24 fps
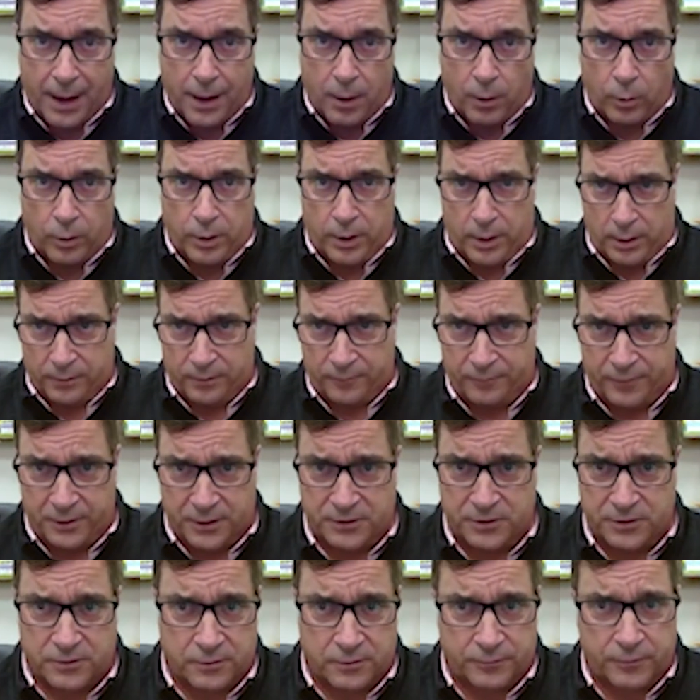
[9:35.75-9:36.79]
out in the
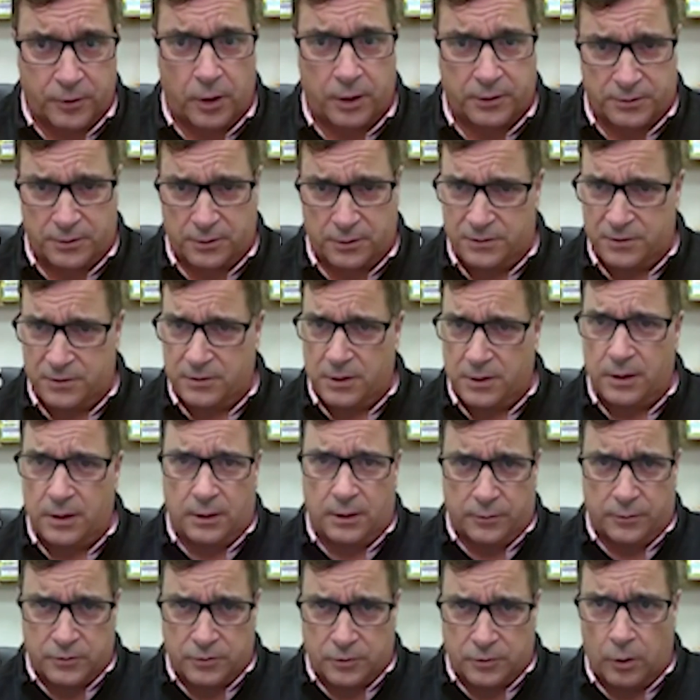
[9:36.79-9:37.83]
feces of dogs can sit
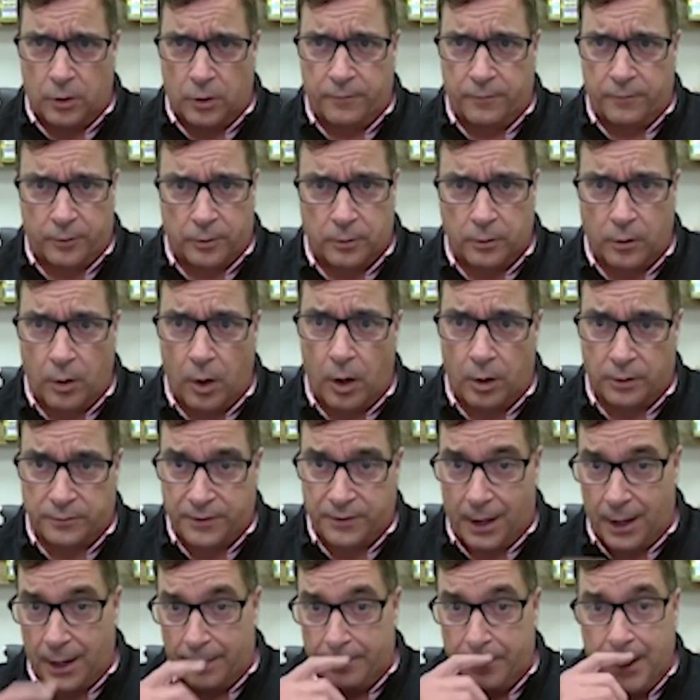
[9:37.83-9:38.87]
in the soil for a long
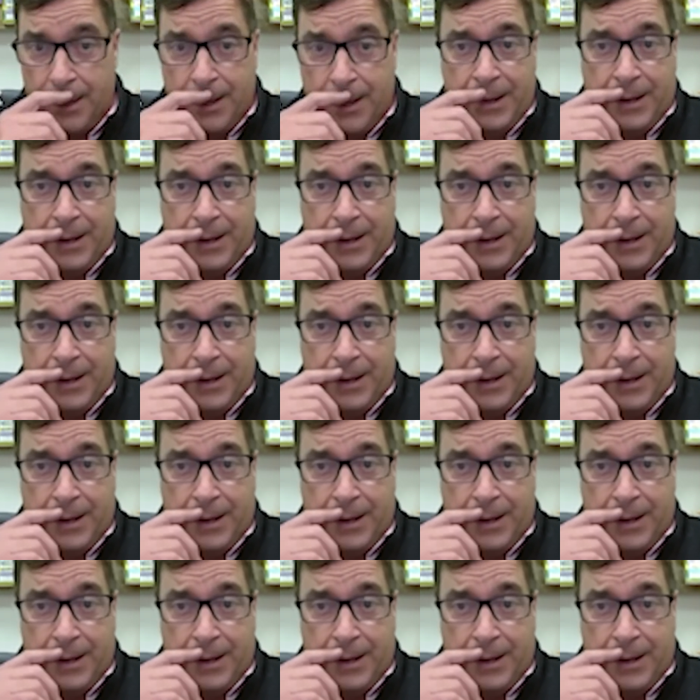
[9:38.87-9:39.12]
time,